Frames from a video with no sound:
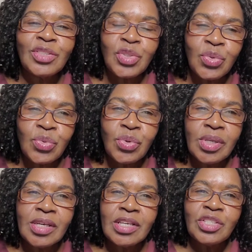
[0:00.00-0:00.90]
tool
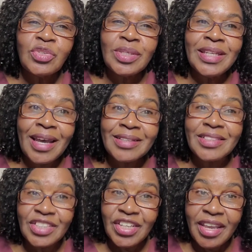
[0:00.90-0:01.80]
to
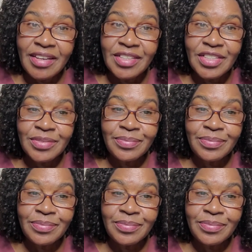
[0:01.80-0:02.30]
enact change.